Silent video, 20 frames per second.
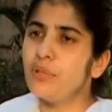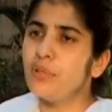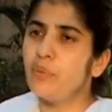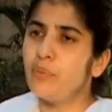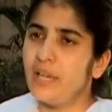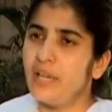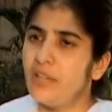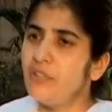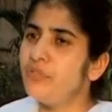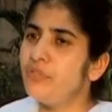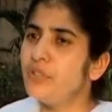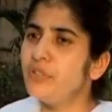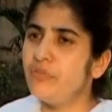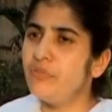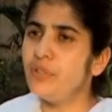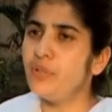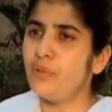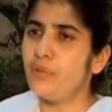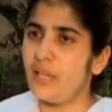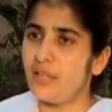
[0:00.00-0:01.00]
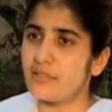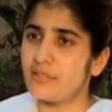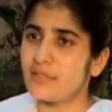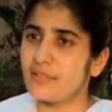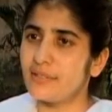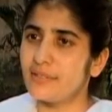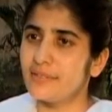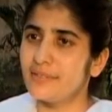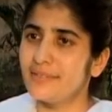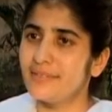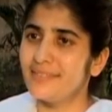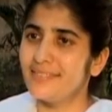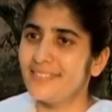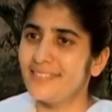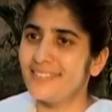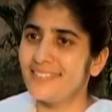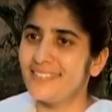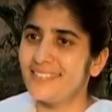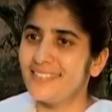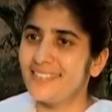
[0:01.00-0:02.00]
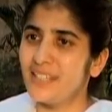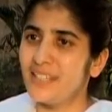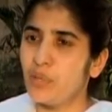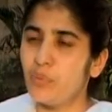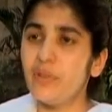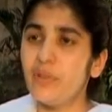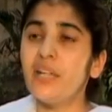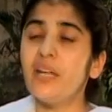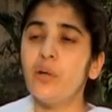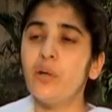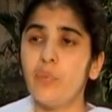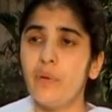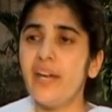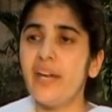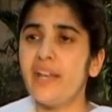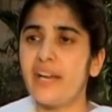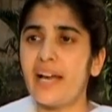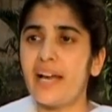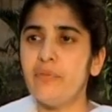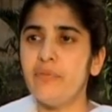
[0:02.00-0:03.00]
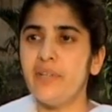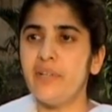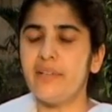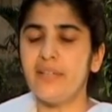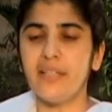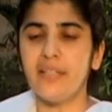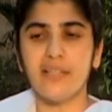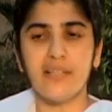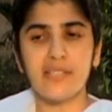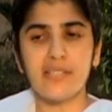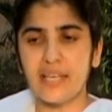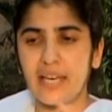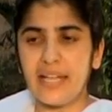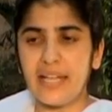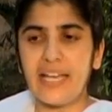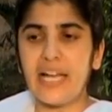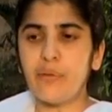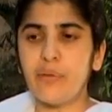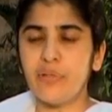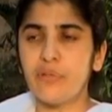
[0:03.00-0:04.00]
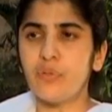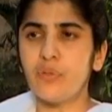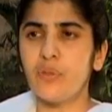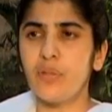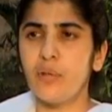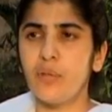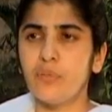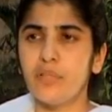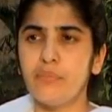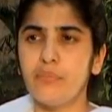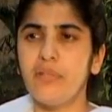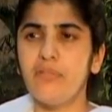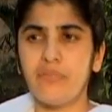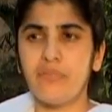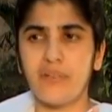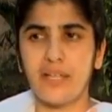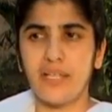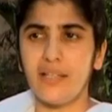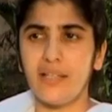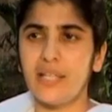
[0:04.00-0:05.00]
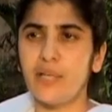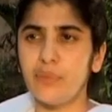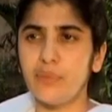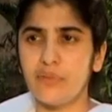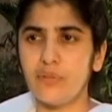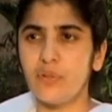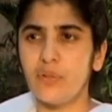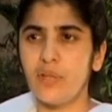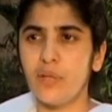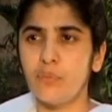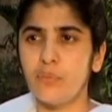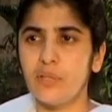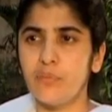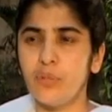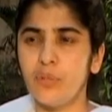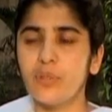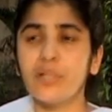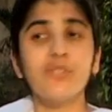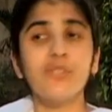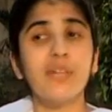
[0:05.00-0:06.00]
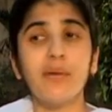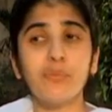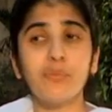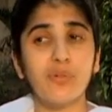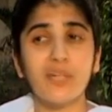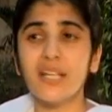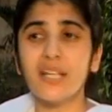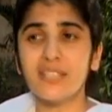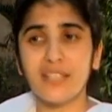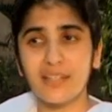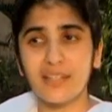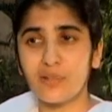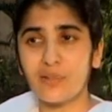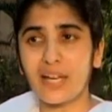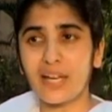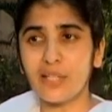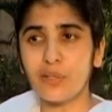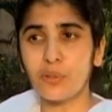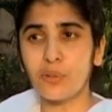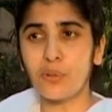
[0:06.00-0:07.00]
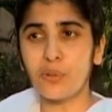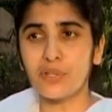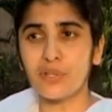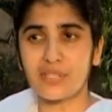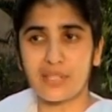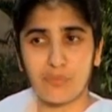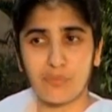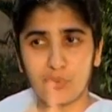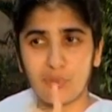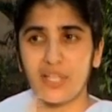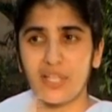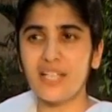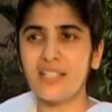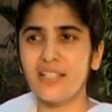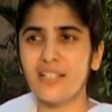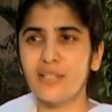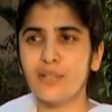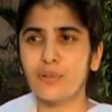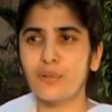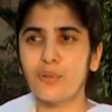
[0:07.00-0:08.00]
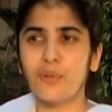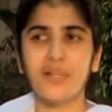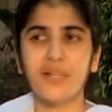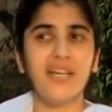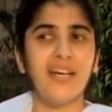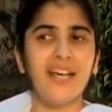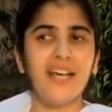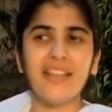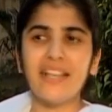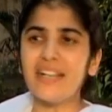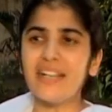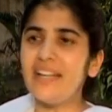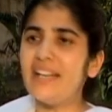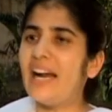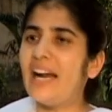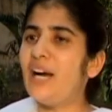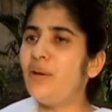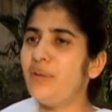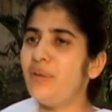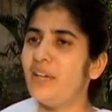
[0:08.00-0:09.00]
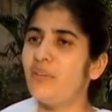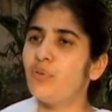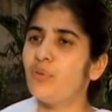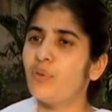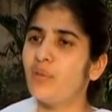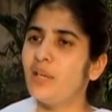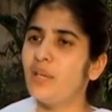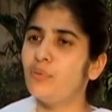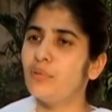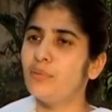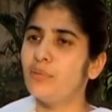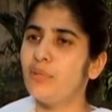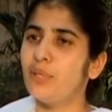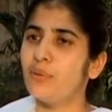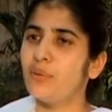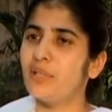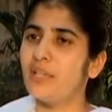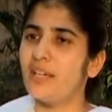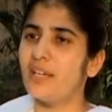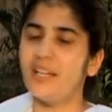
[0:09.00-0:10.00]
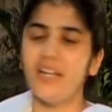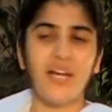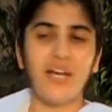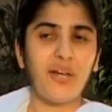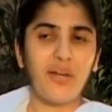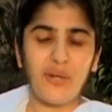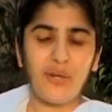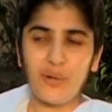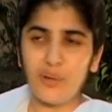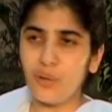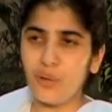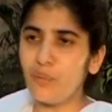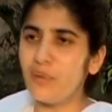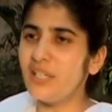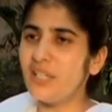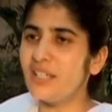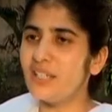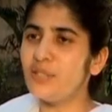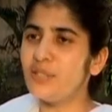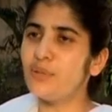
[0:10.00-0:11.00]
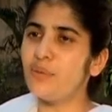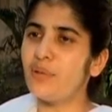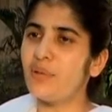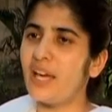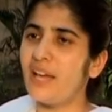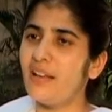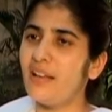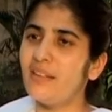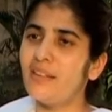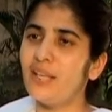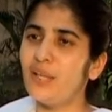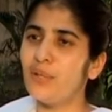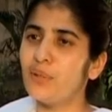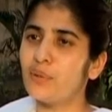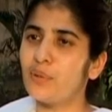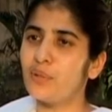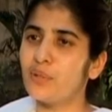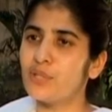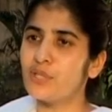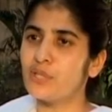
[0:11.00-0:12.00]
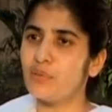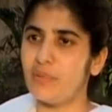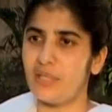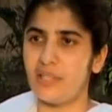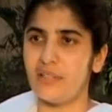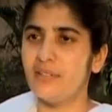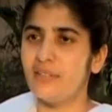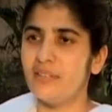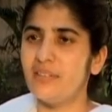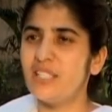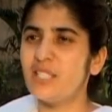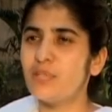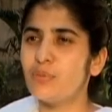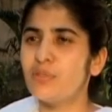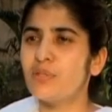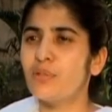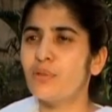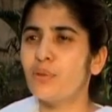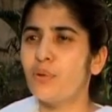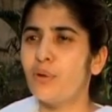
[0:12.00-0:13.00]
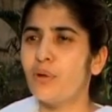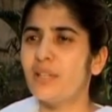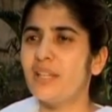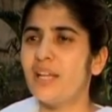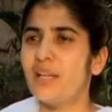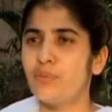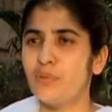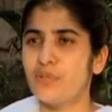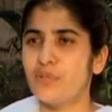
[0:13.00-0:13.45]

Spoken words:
we wear for a few days. We're aware, I'm wearing this, now everything will be fine, now everything will be okay. So I'm creating the right thoughts. I'm creating the thought that now everything will be okay. No one can do anything wrong to me. This was the thought that